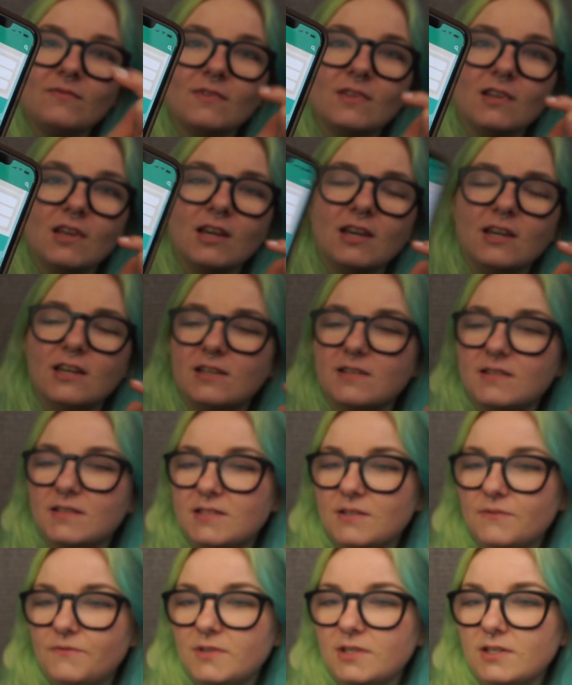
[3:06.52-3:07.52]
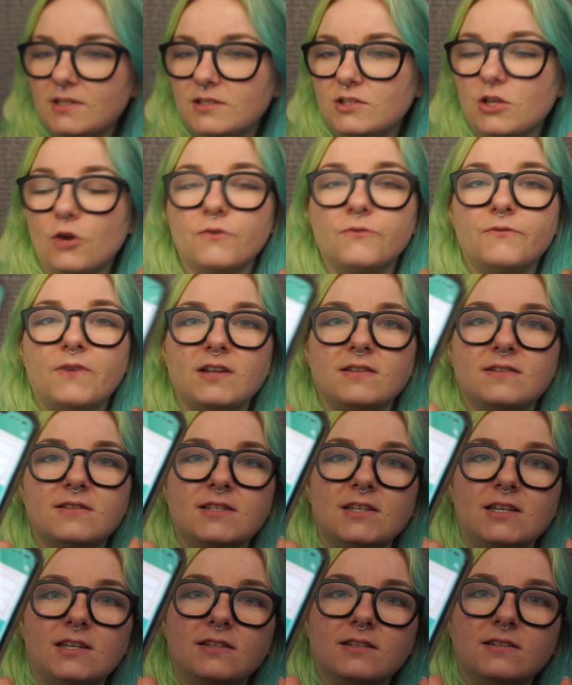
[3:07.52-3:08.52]
Is it Tiffany? No,
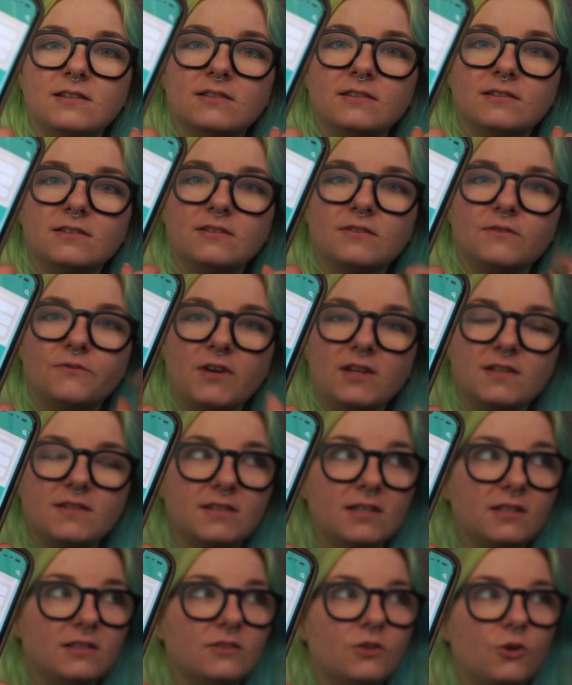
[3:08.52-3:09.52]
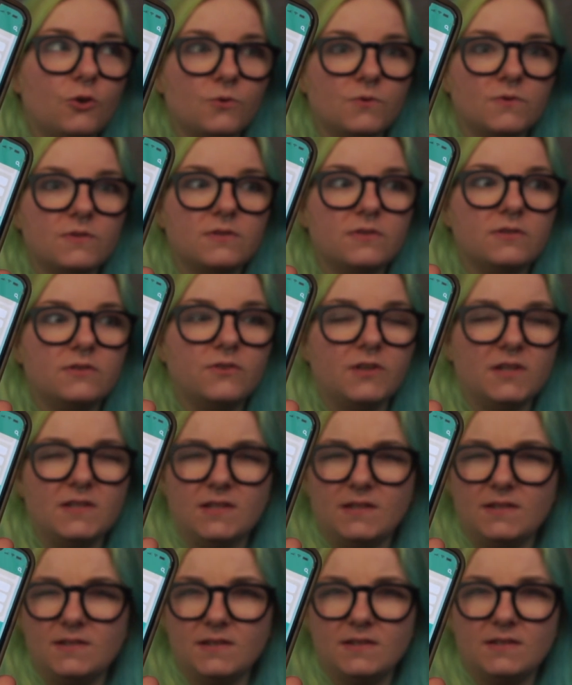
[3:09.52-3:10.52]
Francine. Francine, who's
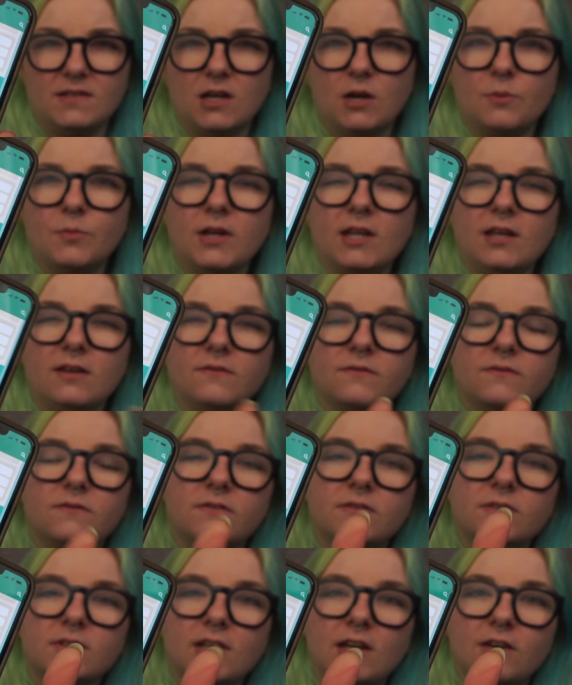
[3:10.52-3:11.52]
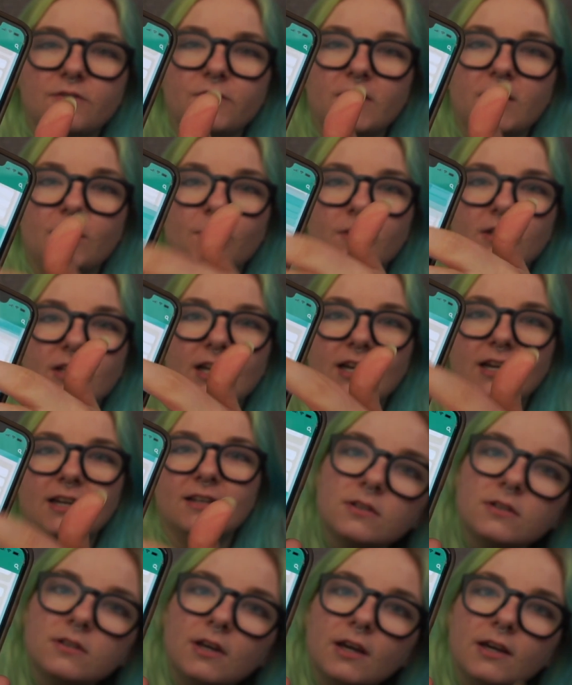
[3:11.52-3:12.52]
Chrissy's sister, I believe. I really want her.
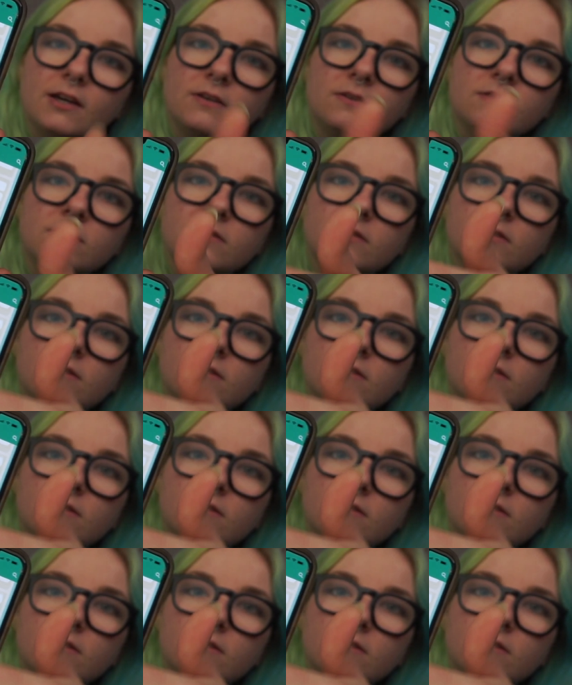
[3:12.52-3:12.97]
Gail.